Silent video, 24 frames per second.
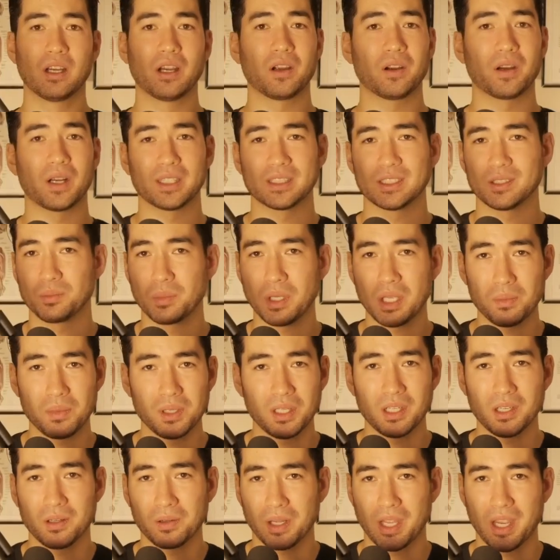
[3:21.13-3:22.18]
Alright, so maybe you
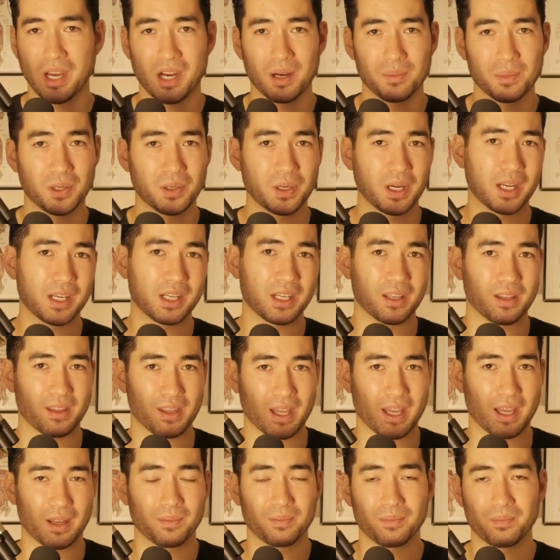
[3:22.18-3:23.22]
don't care about any of
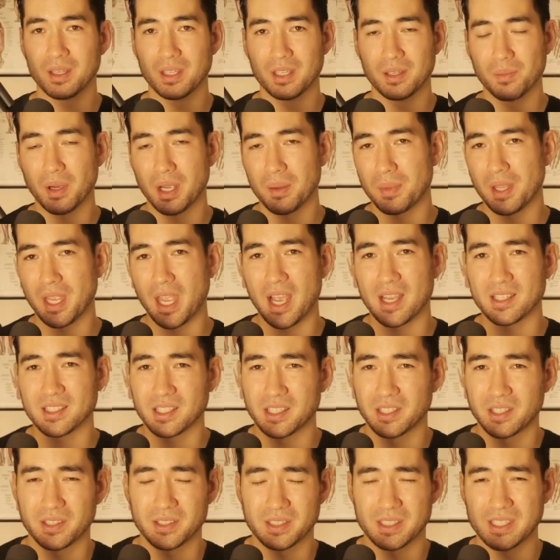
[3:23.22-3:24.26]
that. You might be
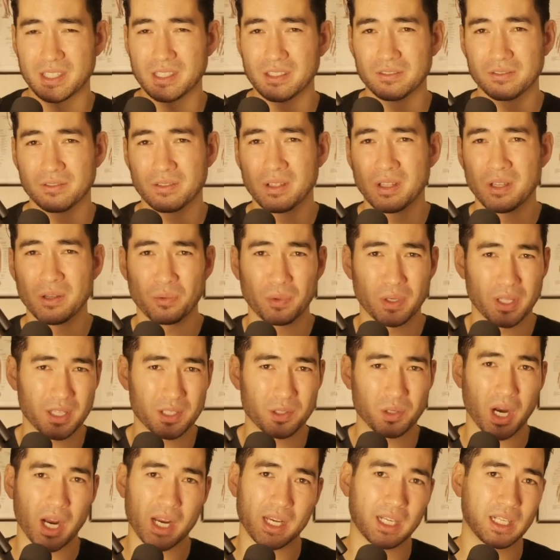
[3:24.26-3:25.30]
asking yourself, with
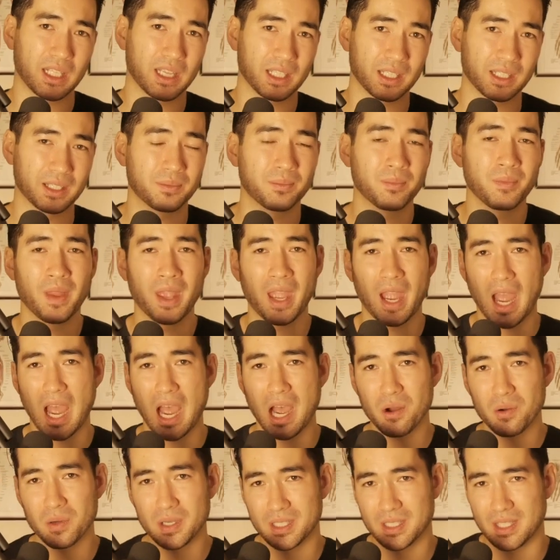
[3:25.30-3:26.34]
dry needling,
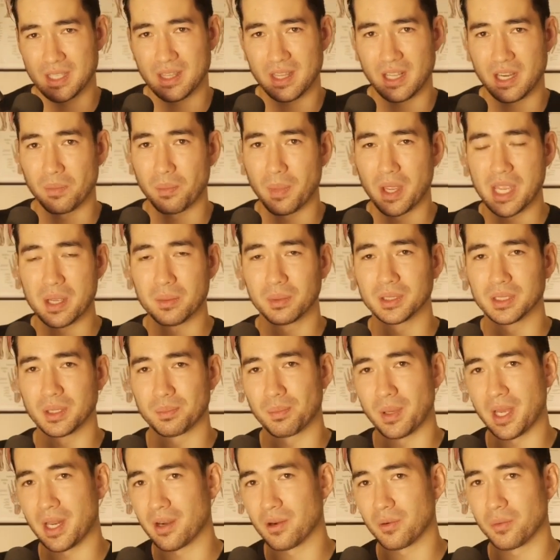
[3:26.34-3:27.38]
how is it that I'm able to
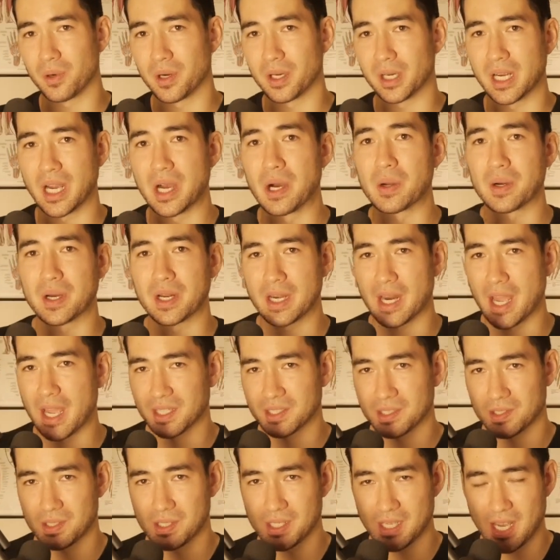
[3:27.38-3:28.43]
better work out and
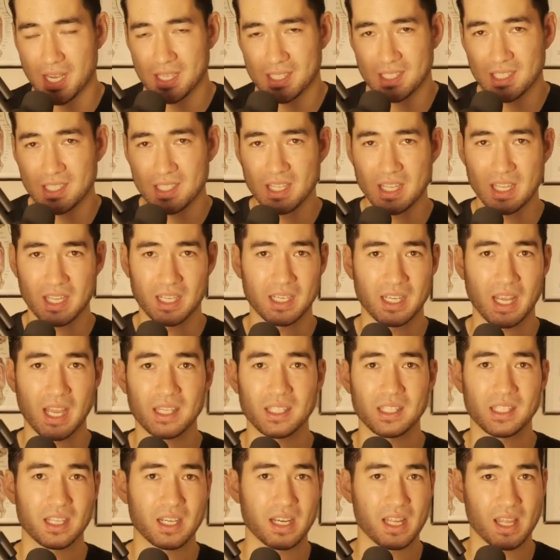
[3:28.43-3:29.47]
exercise to the
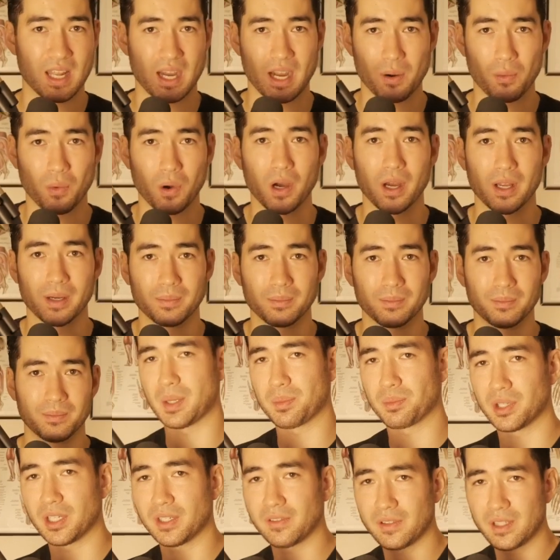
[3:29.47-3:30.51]
intensity that I want? I
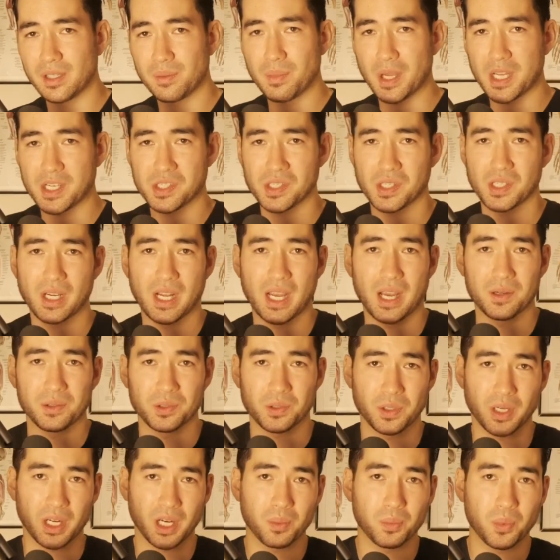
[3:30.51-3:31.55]
briefly mentioned how
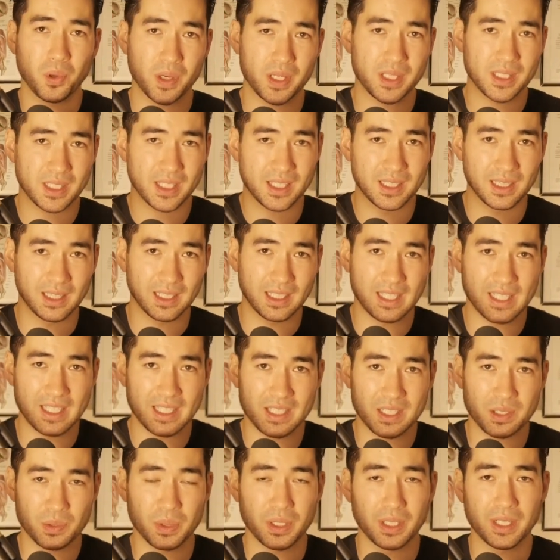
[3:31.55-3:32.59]
trigger points can lead
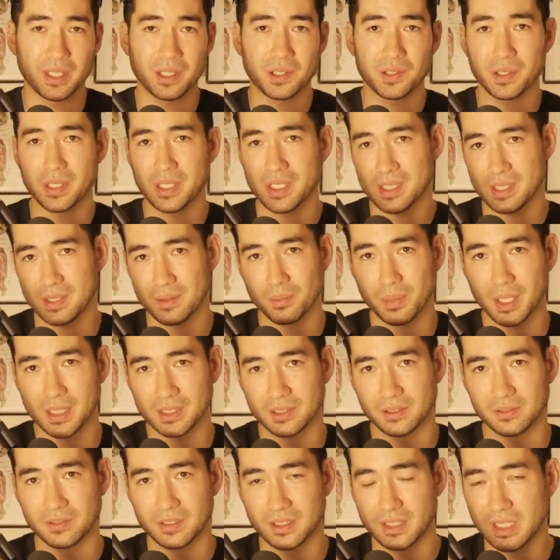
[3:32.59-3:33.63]
to an increase in
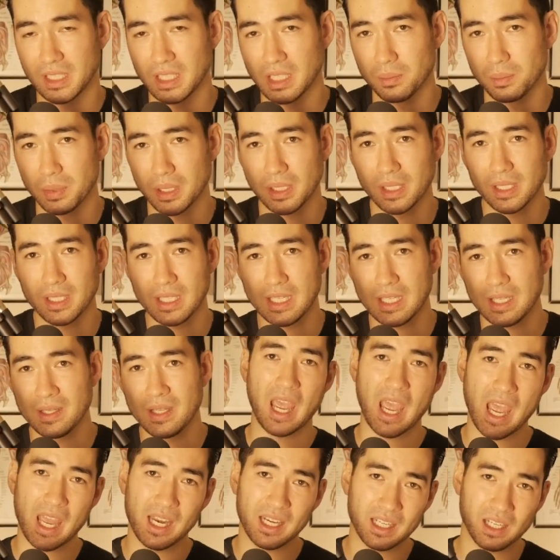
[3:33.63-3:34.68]
muscle fatigability,
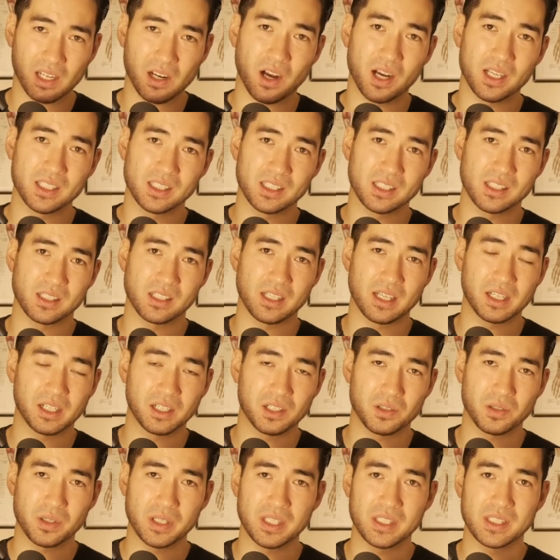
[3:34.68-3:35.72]
and it causes an
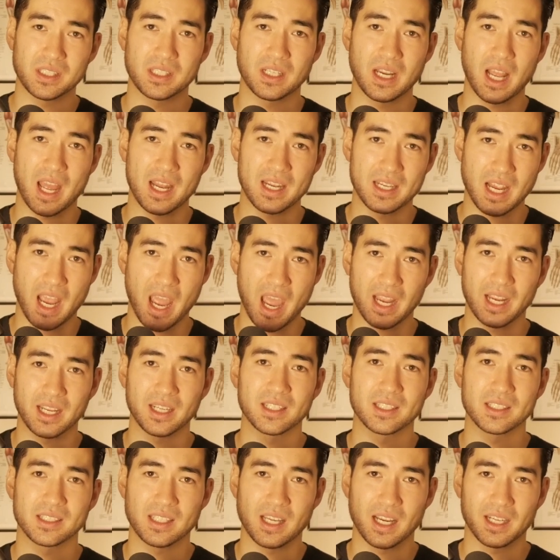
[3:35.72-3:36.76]
increase in
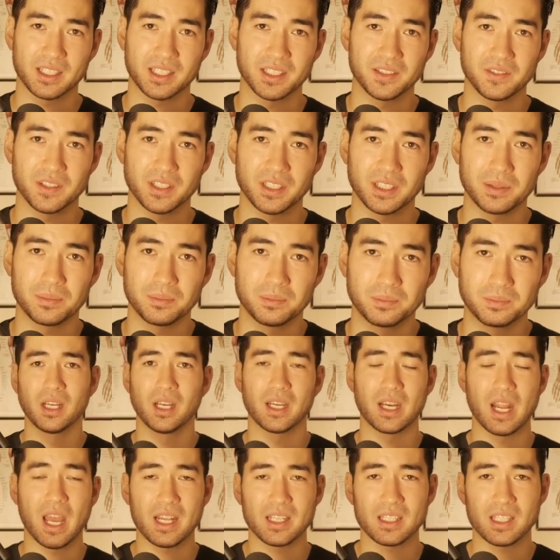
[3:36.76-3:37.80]
antagonist activity.
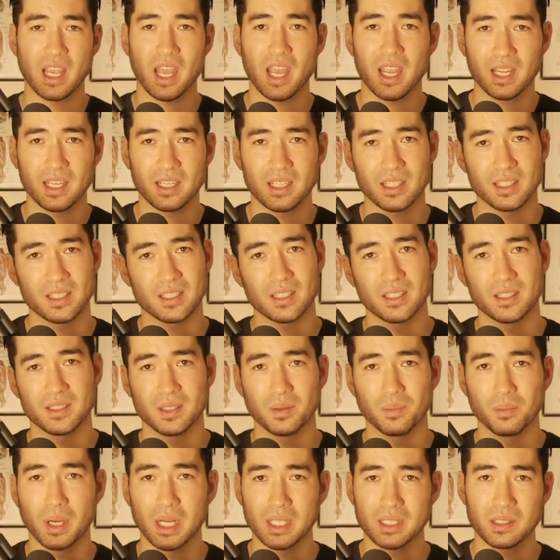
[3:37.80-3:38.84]
An antagonist is a
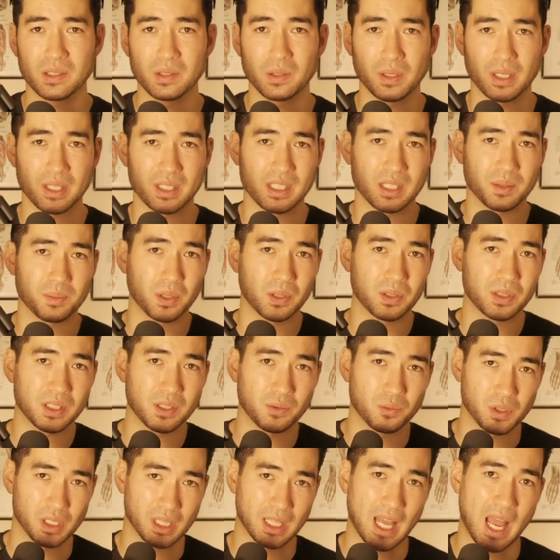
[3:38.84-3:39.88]
muscle that's supposed to
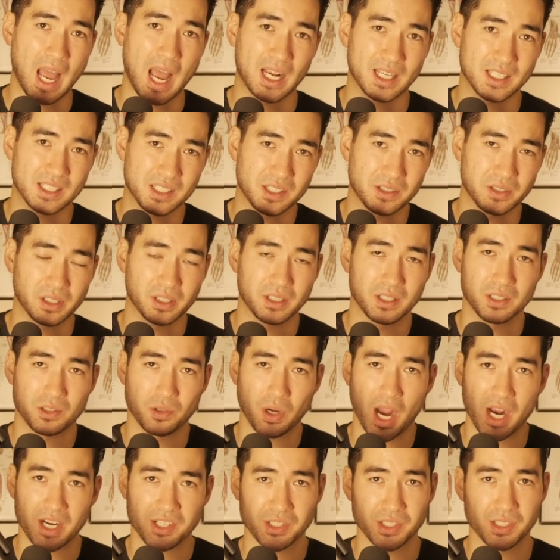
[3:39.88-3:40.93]
relax during
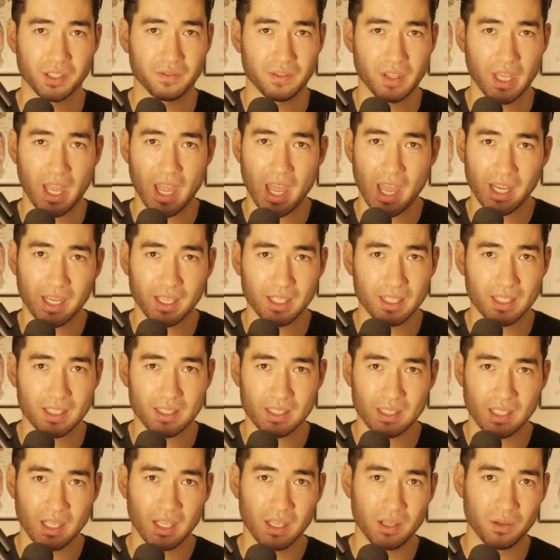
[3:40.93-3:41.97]
contraction of the
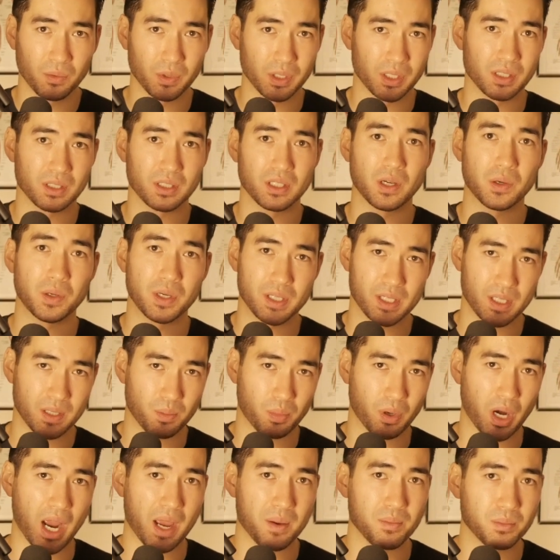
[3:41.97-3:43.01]
agonist, which is known as the
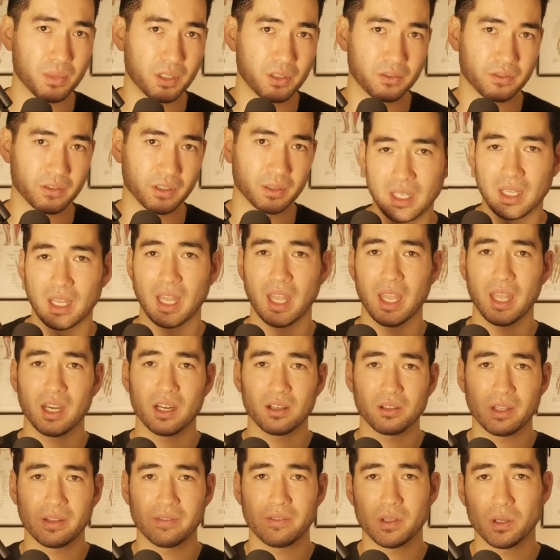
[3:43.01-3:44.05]
prime mover. And I'll
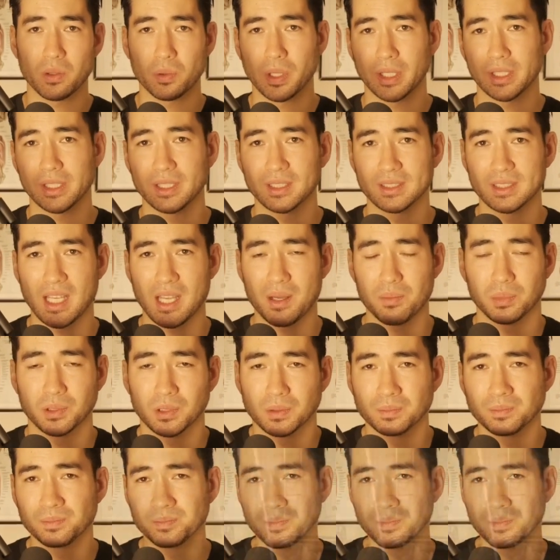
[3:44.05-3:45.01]
give you a quick example.